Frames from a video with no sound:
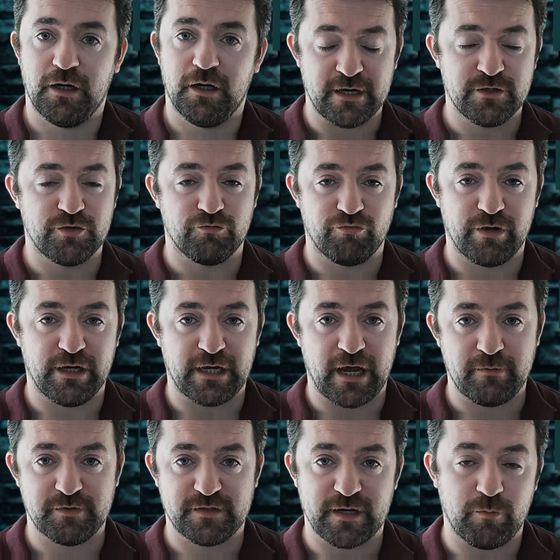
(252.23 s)
To
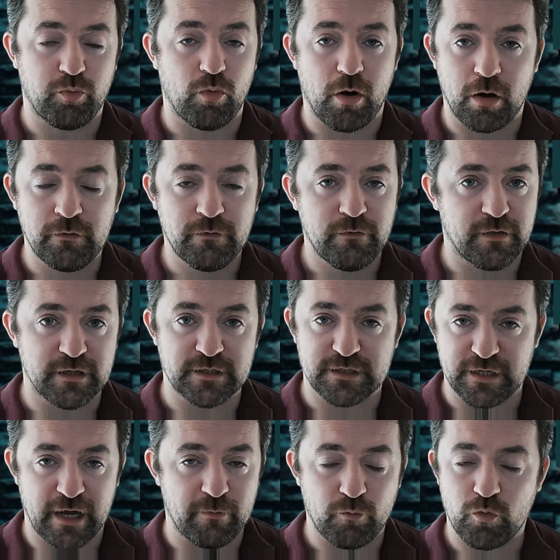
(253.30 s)
recap, step 1, the
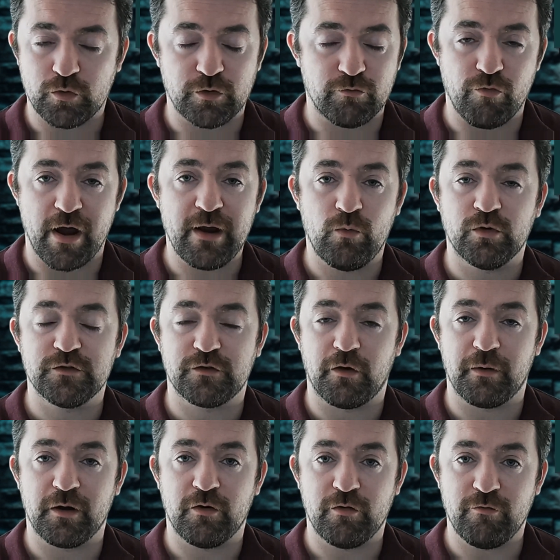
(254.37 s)
DM will narrate what's
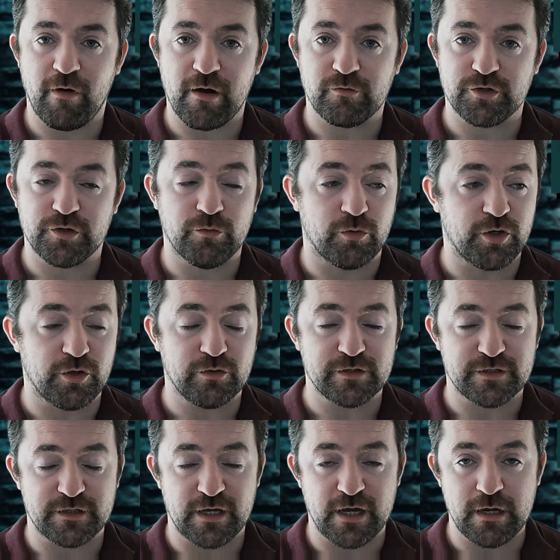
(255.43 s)
going on around you, what you can
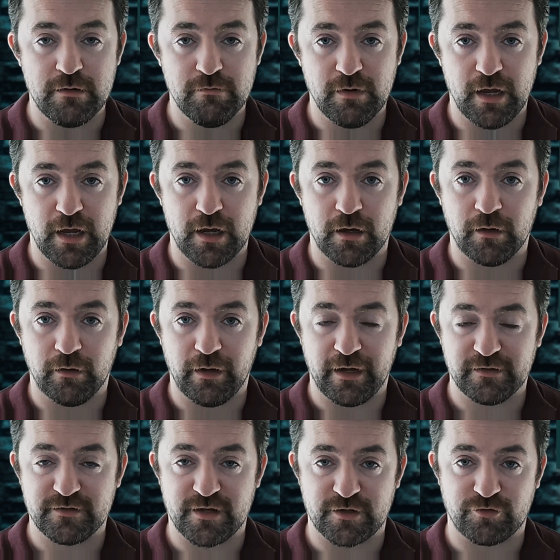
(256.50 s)
see, hear,
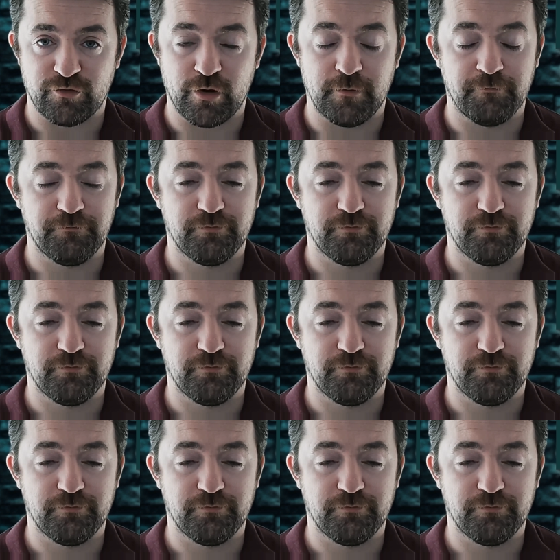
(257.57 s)
etc.